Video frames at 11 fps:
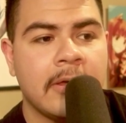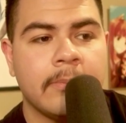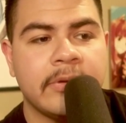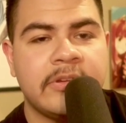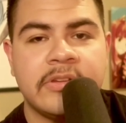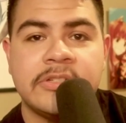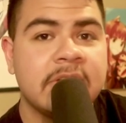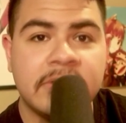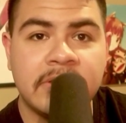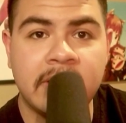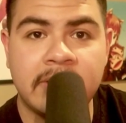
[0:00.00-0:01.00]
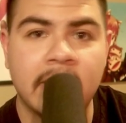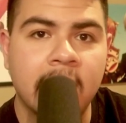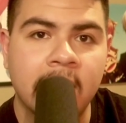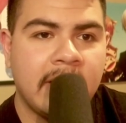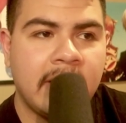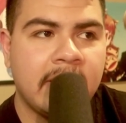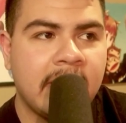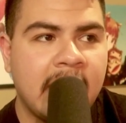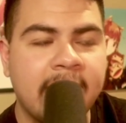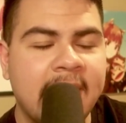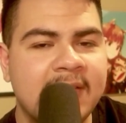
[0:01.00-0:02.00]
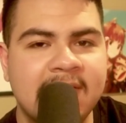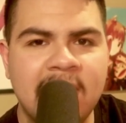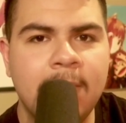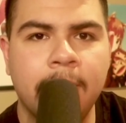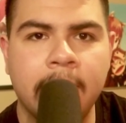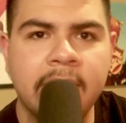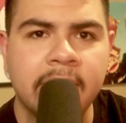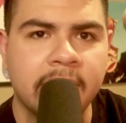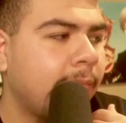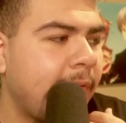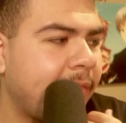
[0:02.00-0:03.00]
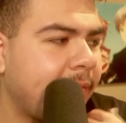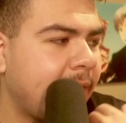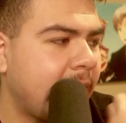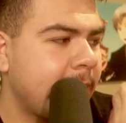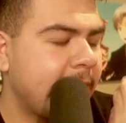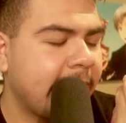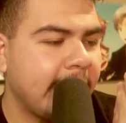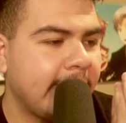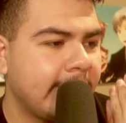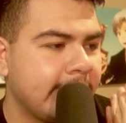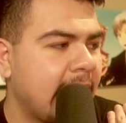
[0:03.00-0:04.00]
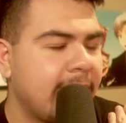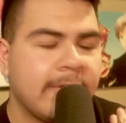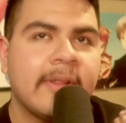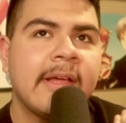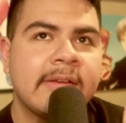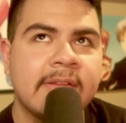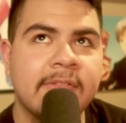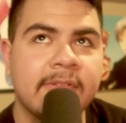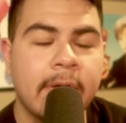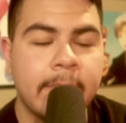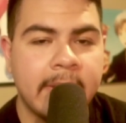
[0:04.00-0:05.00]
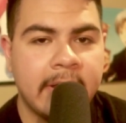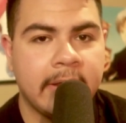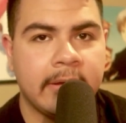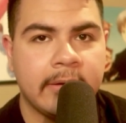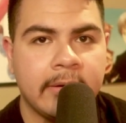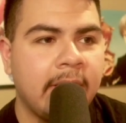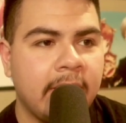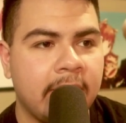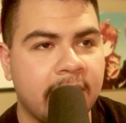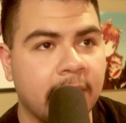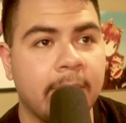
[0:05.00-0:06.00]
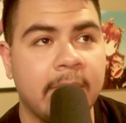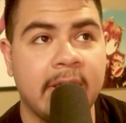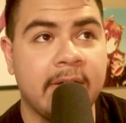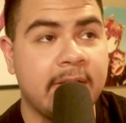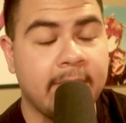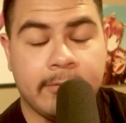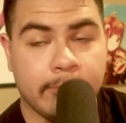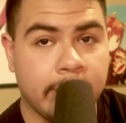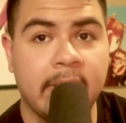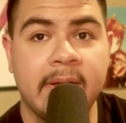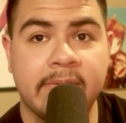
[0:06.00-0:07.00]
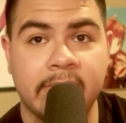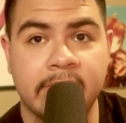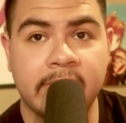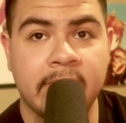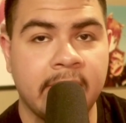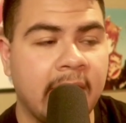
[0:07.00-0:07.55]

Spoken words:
but to just sit there and have that same pose. With anime figures, I've collected so many, and so many at different prices.